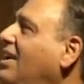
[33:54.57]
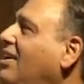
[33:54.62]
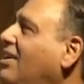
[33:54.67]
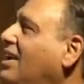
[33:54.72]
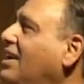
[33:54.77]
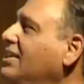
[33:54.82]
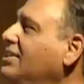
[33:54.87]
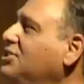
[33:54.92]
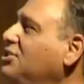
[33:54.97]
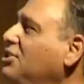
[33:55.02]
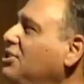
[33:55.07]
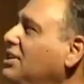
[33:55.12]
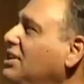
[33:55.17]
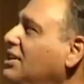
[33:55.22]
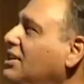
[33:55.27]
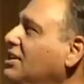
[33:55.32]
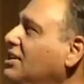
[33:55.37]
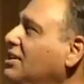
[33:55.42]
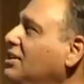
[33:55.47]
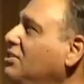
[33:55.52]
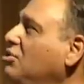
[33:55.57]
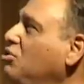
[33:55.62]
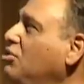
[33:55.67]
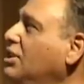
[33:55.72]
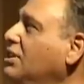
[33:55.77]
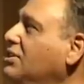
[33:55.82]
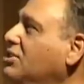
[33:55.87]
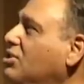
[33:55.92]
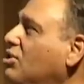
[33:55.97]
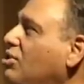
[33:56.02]
All right, so who
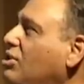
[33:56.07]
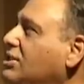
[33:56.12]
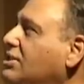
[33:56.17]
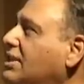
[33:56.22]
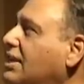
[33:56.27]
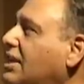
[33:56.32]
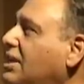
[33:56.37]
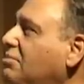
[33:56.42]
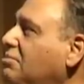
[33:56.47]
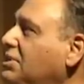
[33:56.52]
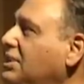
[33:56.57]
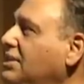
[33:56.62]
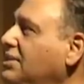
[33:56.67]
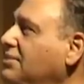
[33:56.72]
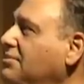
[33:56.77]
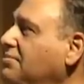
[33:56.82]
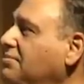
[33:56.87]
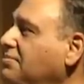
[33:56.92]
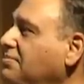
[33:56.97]
controls a company?